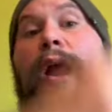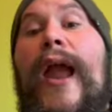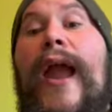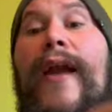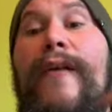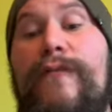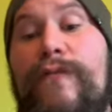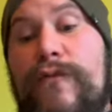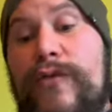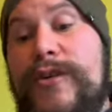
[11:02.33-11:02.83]

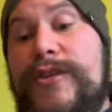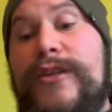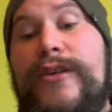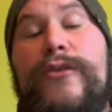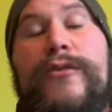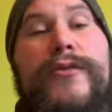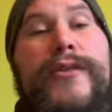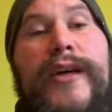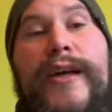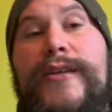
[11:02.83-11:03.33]
every
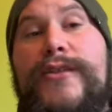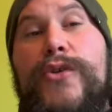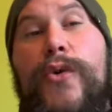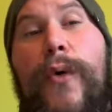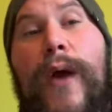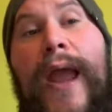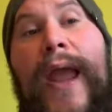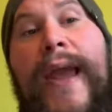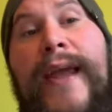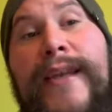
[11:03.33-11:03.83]
single day. So
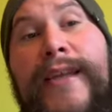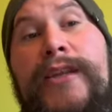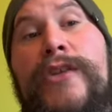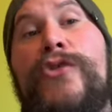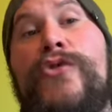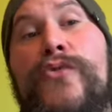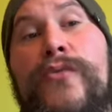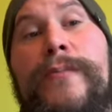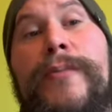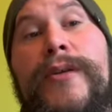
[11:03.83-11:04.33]
any
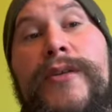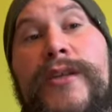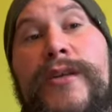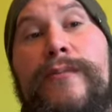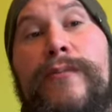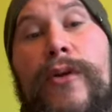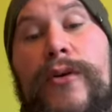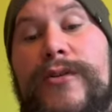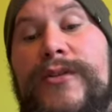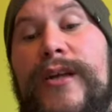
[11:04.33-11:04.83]
new building
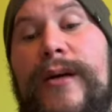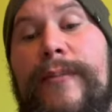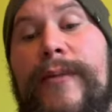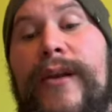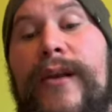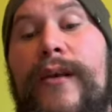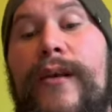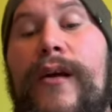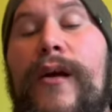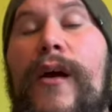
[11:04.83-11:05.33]
blocks coming
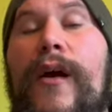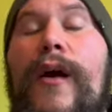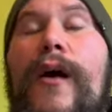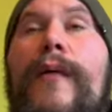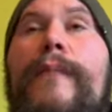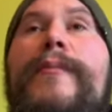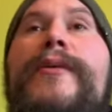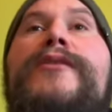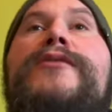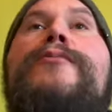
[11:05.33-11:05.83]
in
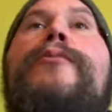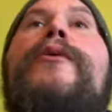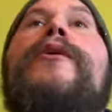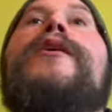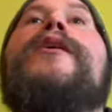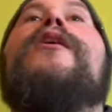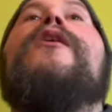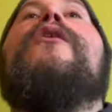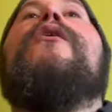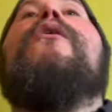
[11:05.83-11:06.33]
means the
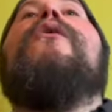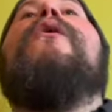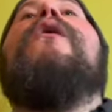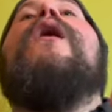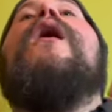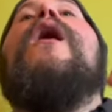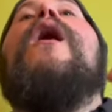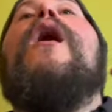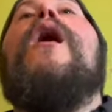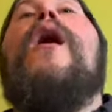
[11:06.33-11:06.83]
body can go,
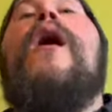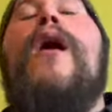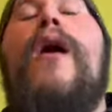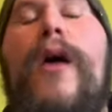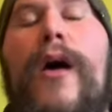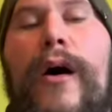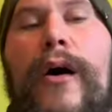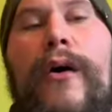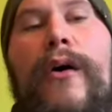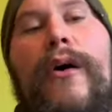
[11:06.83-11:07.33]

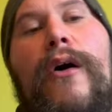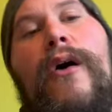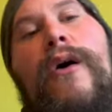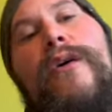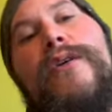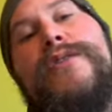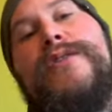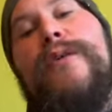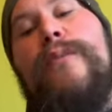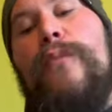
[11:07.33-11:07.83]
oh,
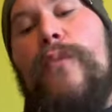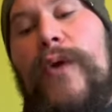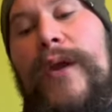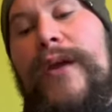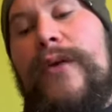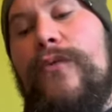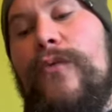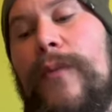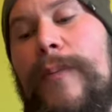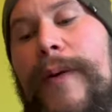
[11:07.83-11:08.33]
awesome, we
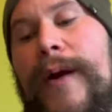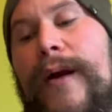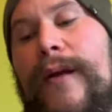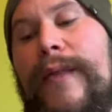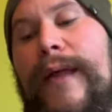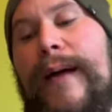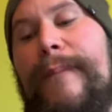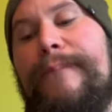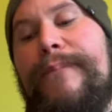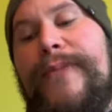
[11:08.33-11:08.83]
can repair
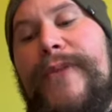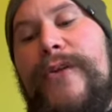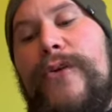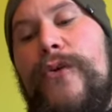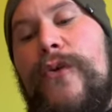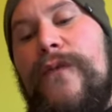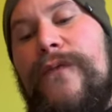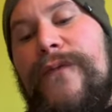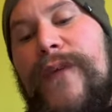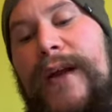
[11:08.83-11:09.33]
that.
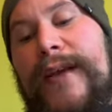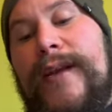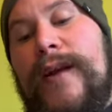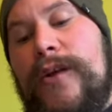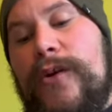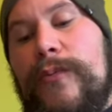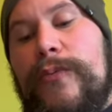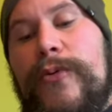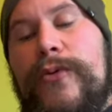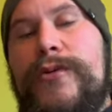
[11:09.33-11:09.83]
To find out
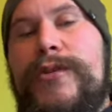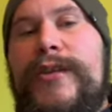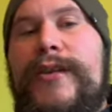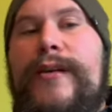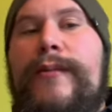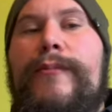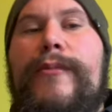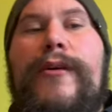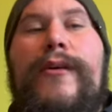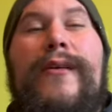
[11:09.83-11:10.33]
your protein
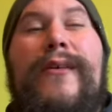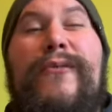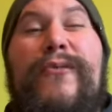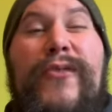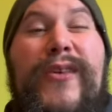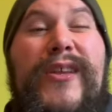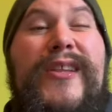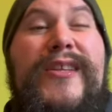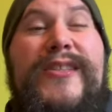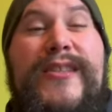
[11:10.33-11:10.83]
number,
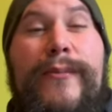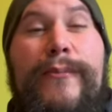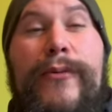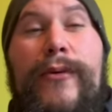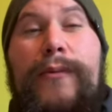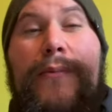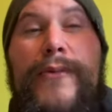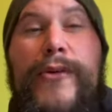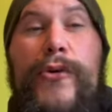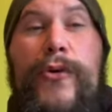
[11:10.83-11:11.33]
really
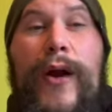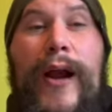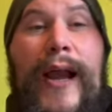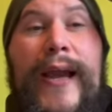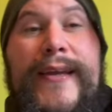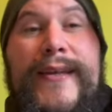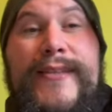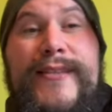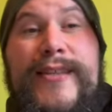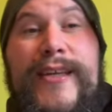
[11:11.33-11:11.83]
simple, your
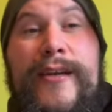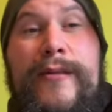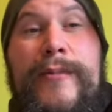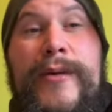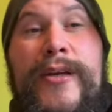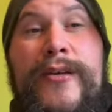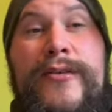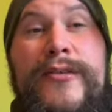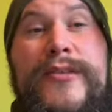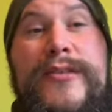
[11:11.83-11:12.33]
height in
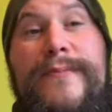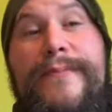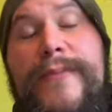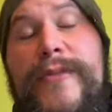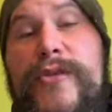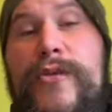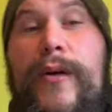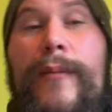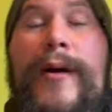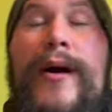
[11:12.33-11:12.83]
centimeters.
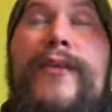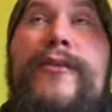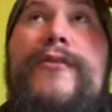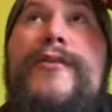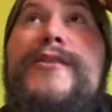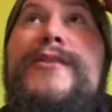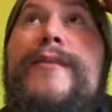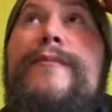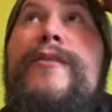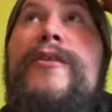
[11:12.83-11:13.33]
So I'm
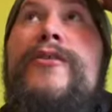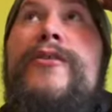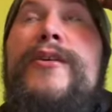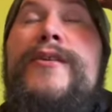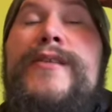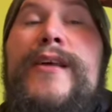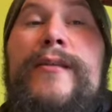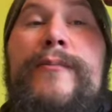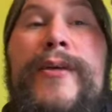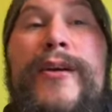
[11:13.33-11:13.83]
173
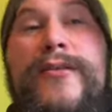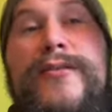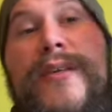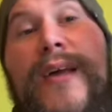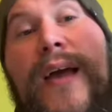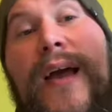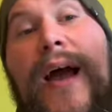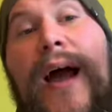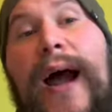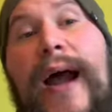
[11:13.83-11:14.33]
centimeters.
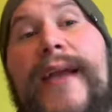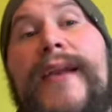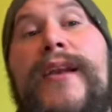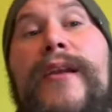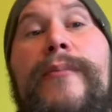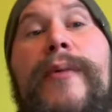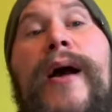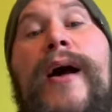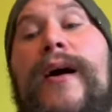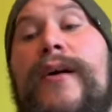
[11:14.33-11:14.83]
I need
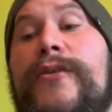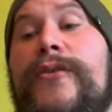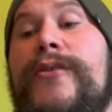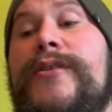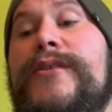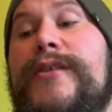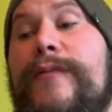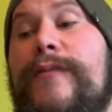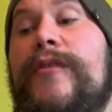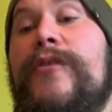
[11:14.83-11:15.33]
about
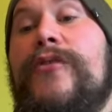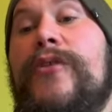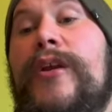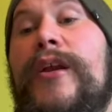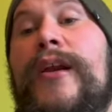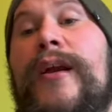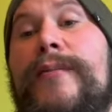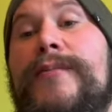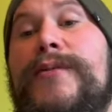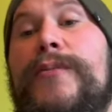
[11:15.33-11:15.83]
173
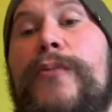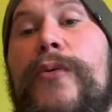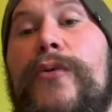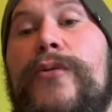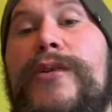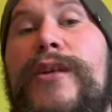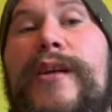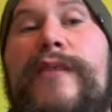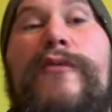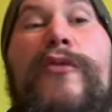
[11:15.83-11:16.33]
grams of
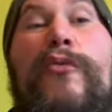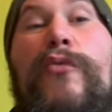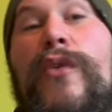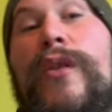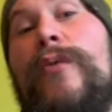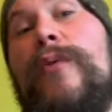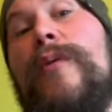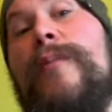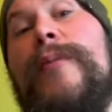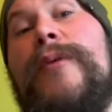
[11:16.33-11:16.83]
protein. If I really
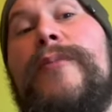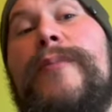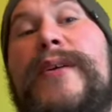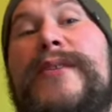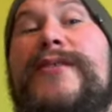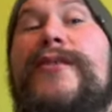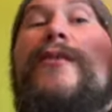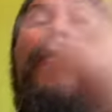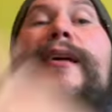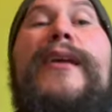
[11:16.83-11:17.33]
want to build
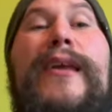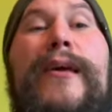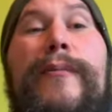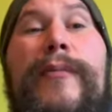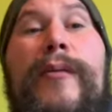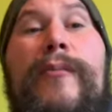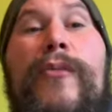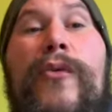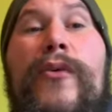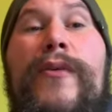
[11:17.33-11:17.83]
muscle, eat a
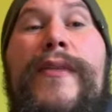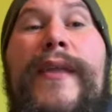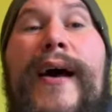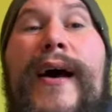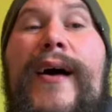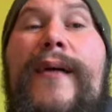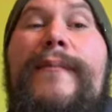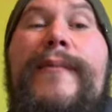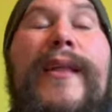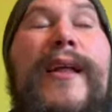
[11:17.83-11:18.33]
bit more than
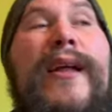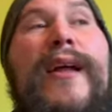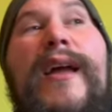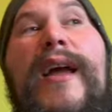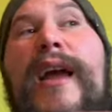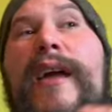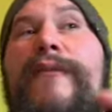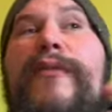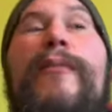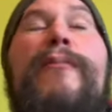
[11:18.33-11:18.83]
that.
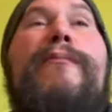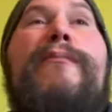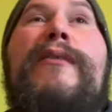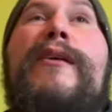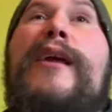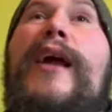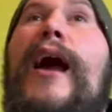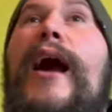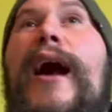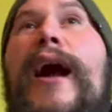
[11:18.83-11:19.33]
If I'm
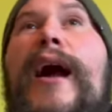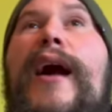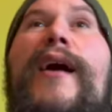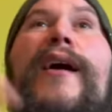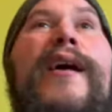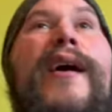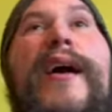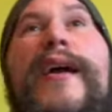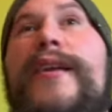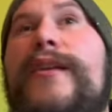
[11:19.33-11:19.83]

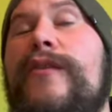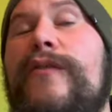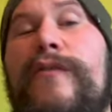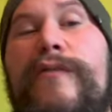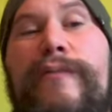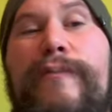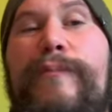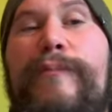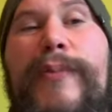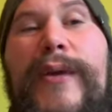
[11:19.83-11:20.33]
kind
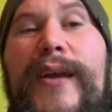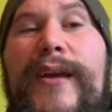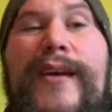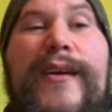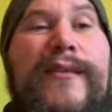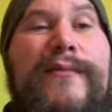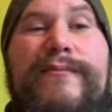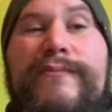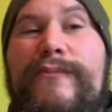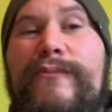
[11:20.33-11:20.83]
of
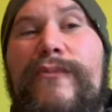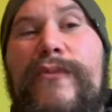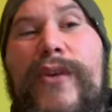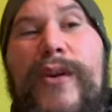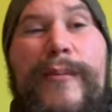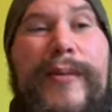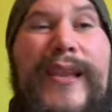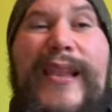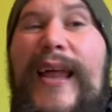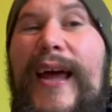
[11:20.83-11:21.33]
want to
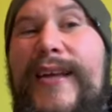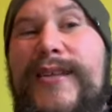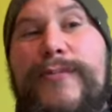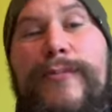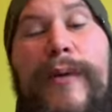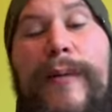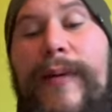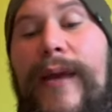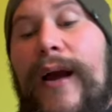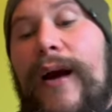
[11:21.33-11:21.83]
be less,
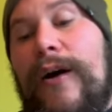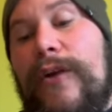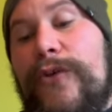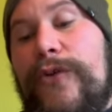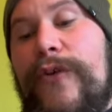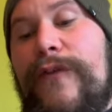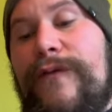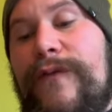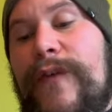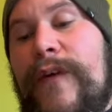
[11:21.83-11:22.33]
maybe
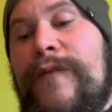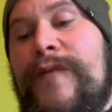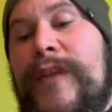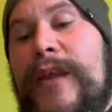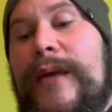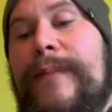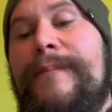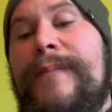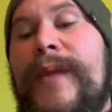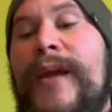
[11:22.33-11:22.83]

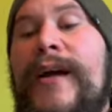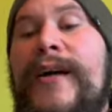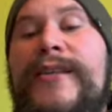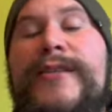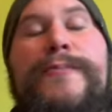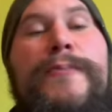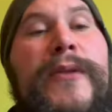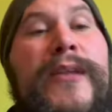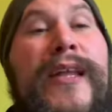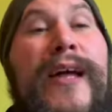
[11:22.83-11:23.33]
150.
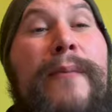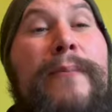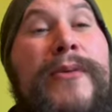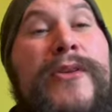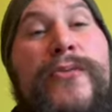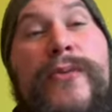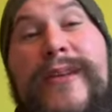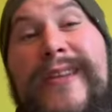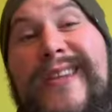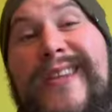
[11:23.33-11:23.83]
Split that
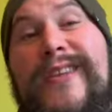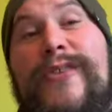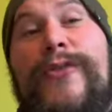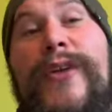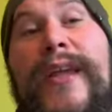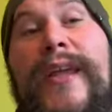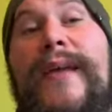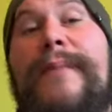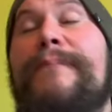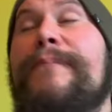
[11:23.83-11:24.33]
between
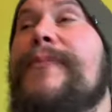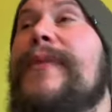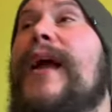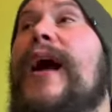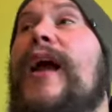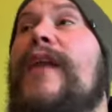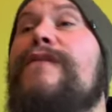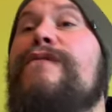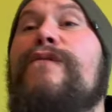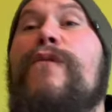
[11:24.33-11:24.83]
3
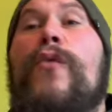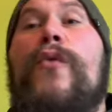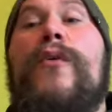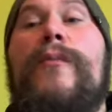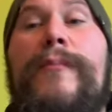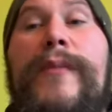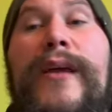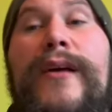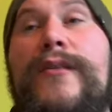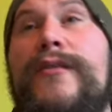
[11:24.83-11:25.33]
and 4
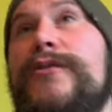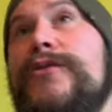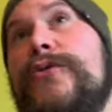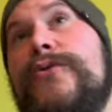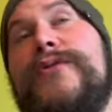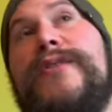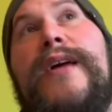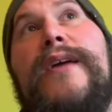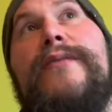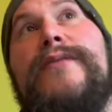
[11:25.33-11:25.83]
meals. So
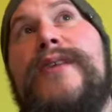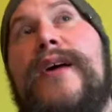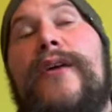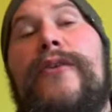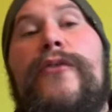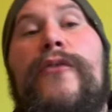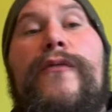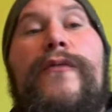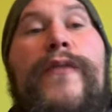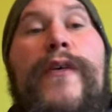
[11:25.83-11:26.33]
say it's
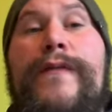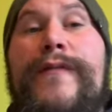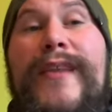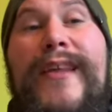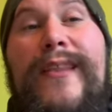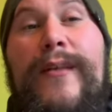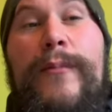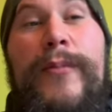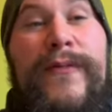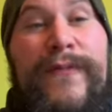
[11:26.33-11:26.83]
150,
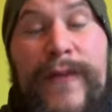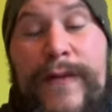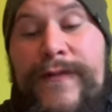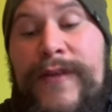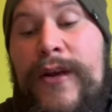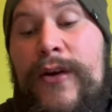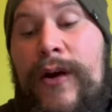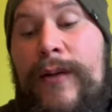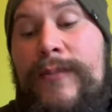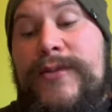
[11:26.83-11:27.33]
that'd be
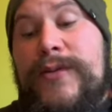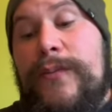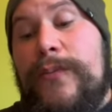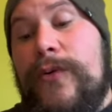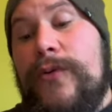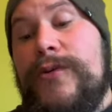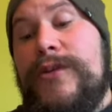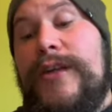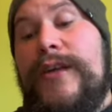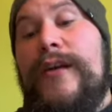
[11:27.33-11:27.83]
50 grams of
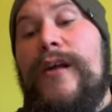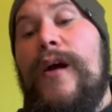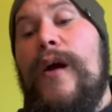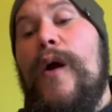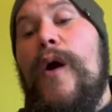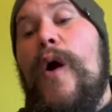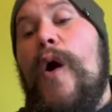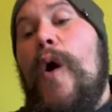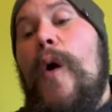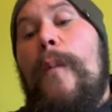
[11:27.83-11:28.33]
protein
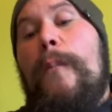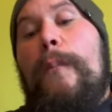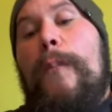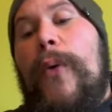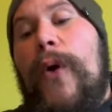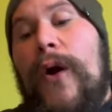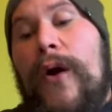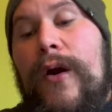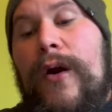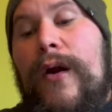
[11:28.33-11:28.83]

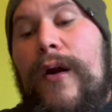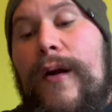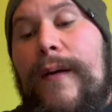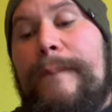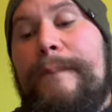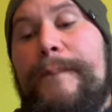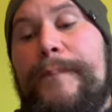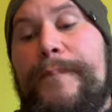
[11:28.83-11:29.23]
per